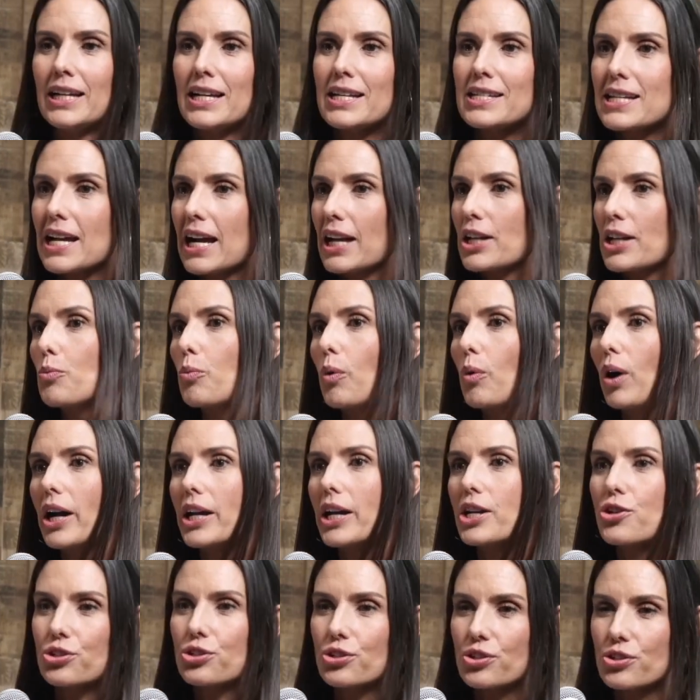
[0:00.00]
tell you why
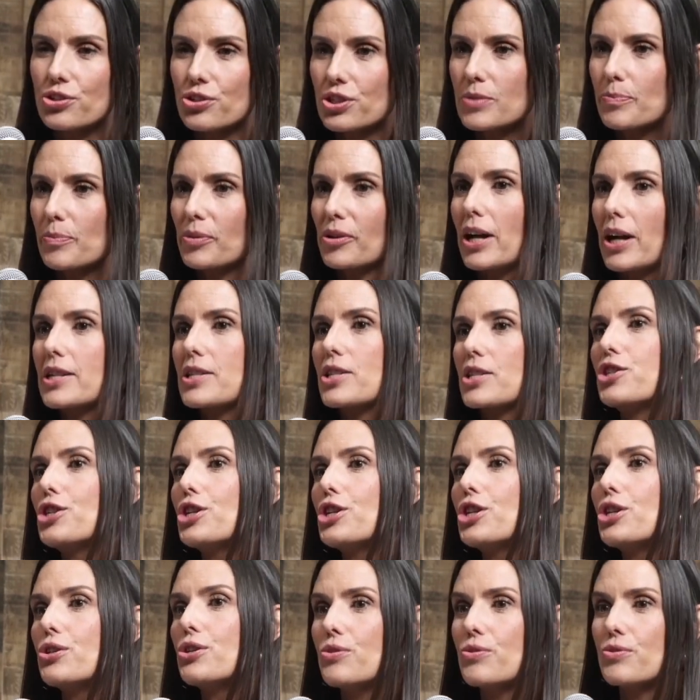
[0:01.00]
you should just press
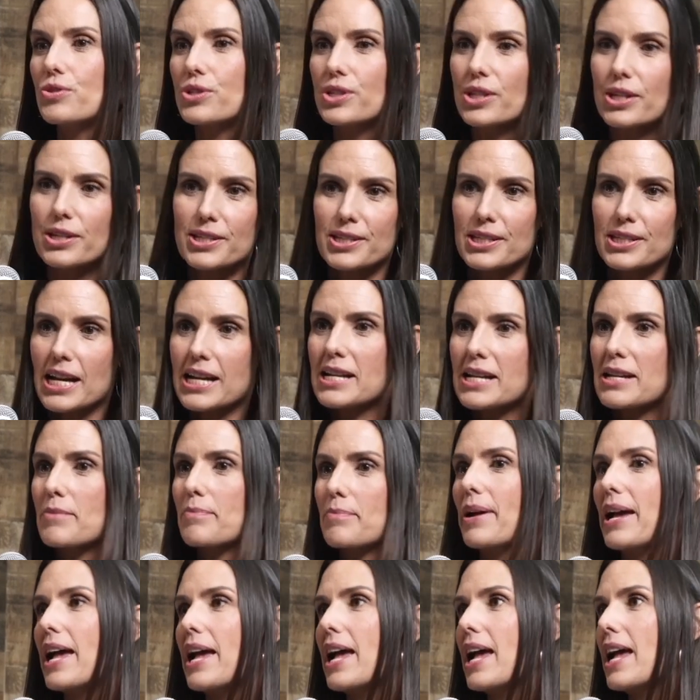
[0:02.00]
snooze, stay in
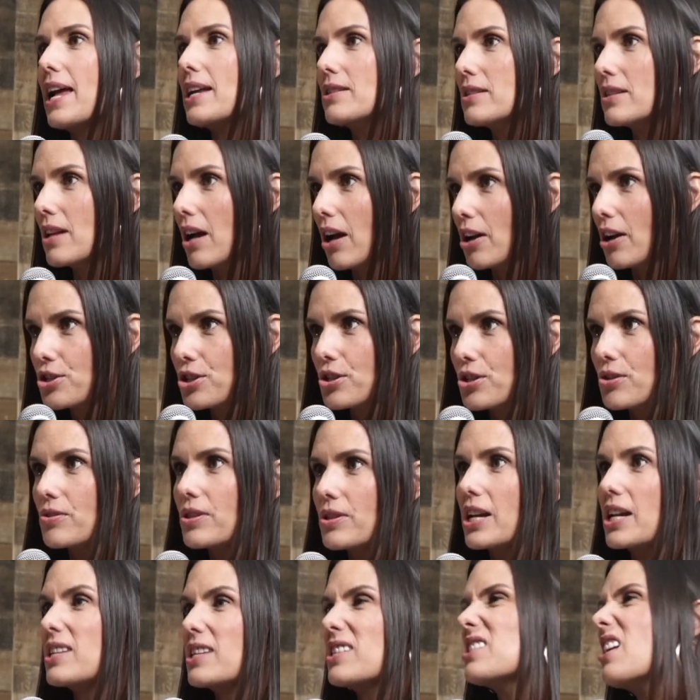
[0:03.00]
bed, not do
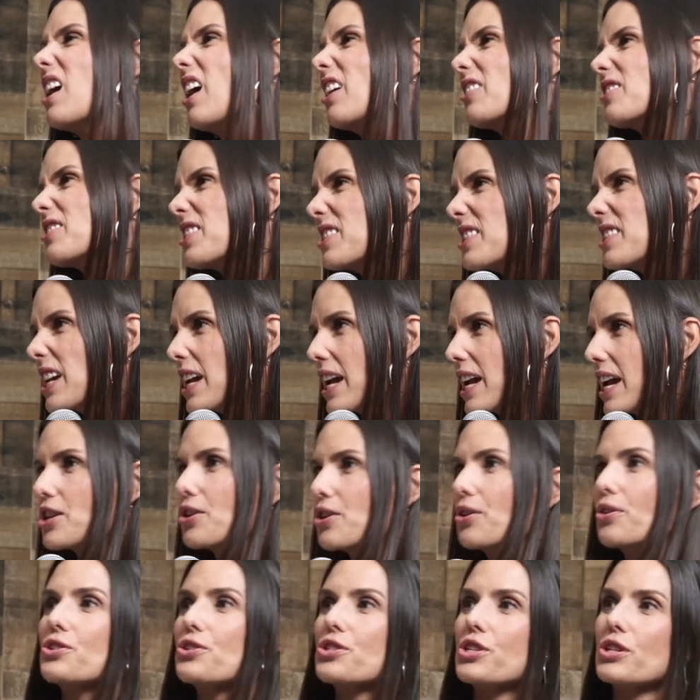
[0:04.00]
this, not today,
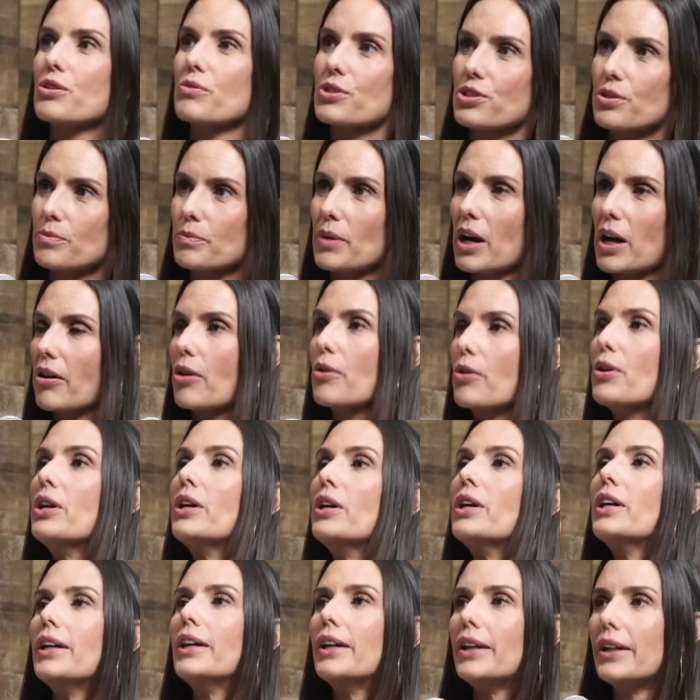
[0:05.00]
you can do it tomorrow.
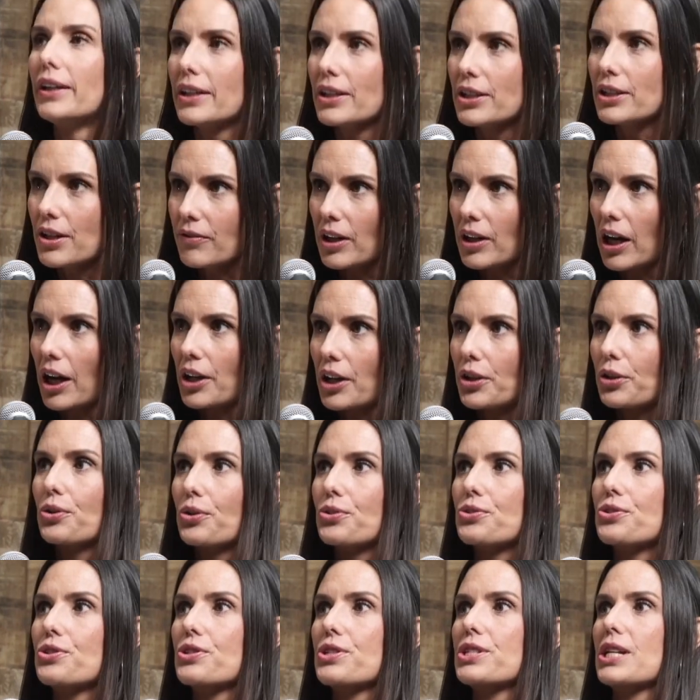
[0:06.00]
You've got to
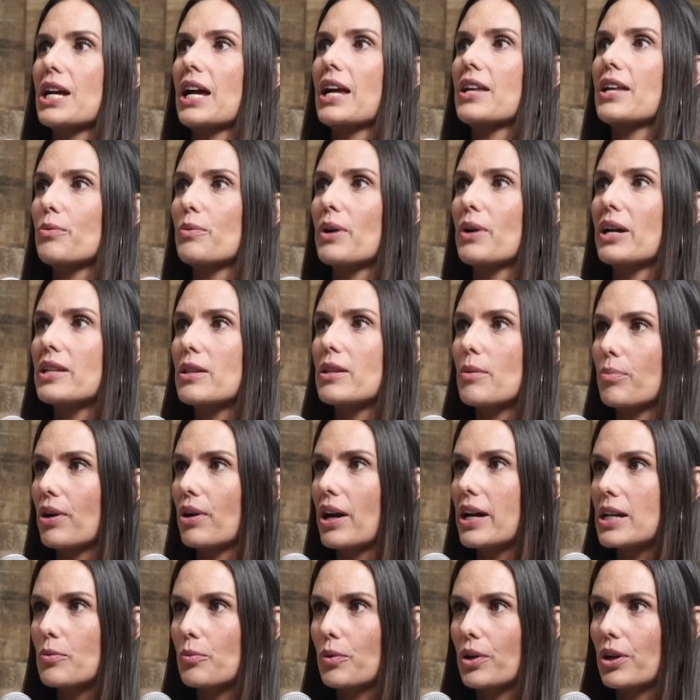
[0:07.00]
understand the way the
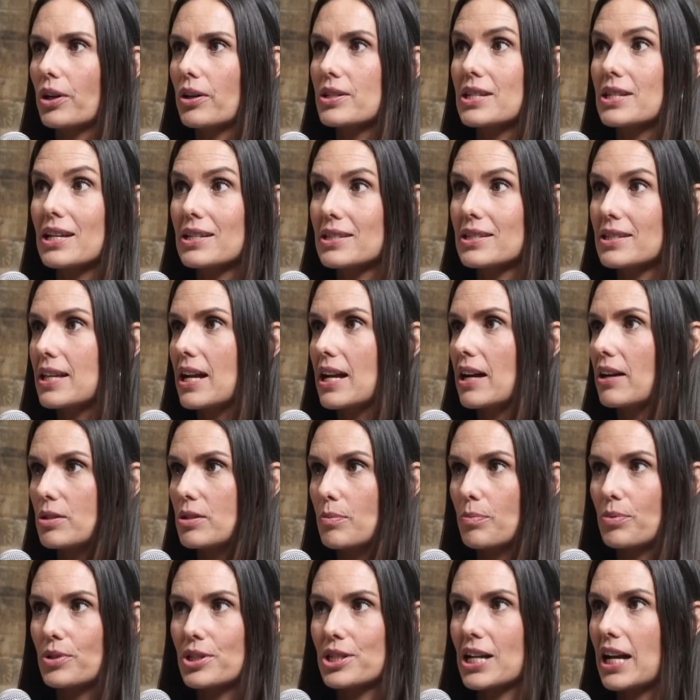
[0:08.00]
brain works. It's there to
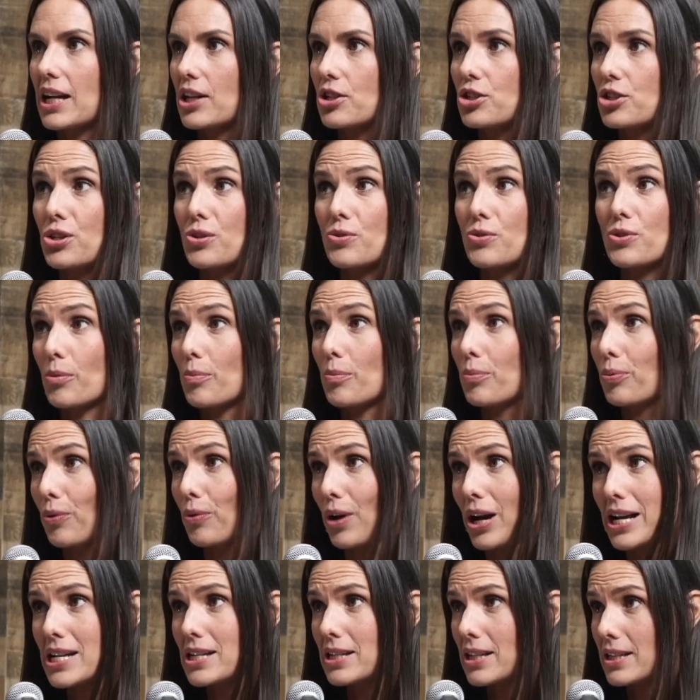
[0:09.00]
protect you. Your
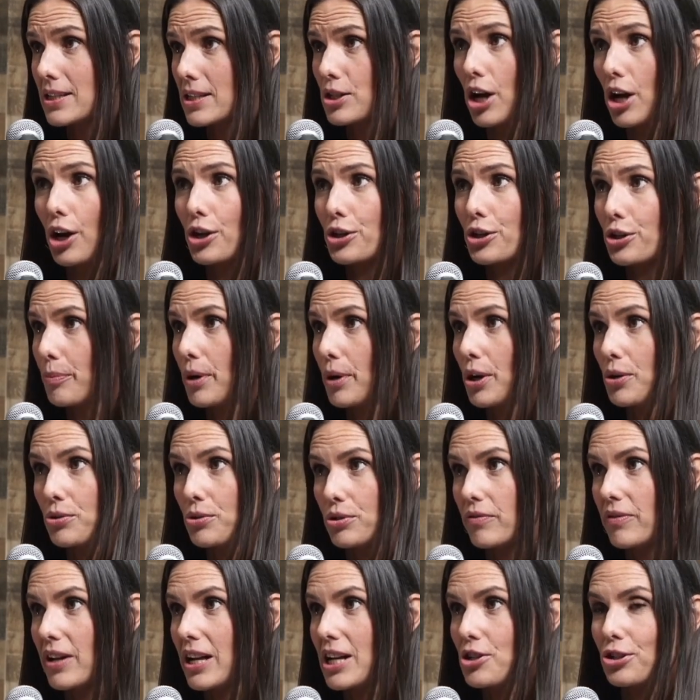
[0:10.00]
brain is not your
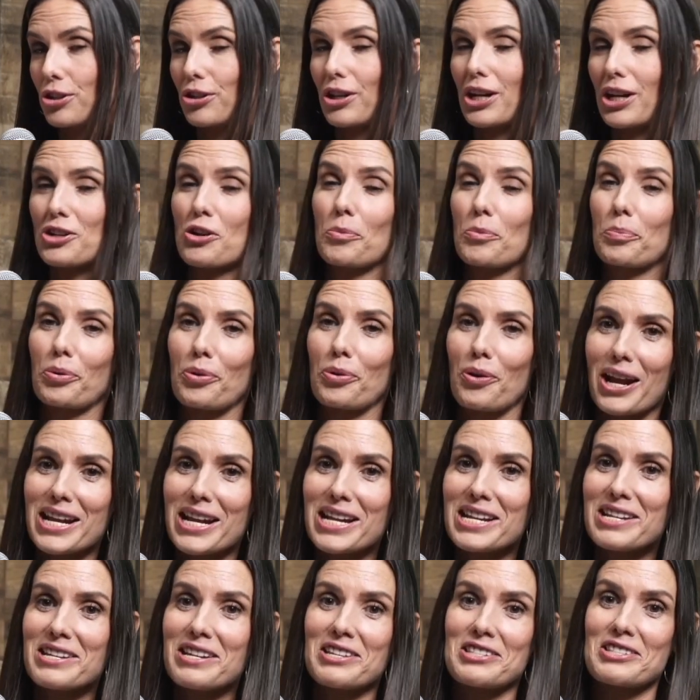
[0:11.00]
motivator, and your
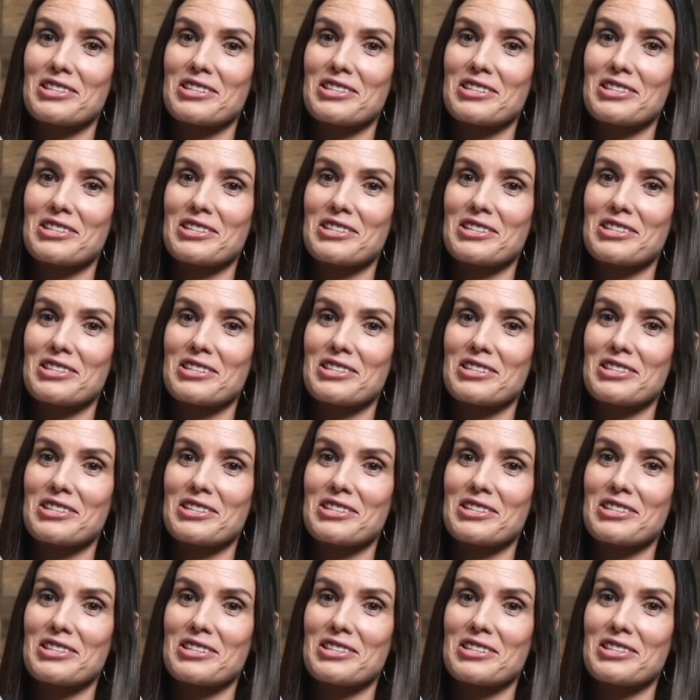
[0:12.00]
brain is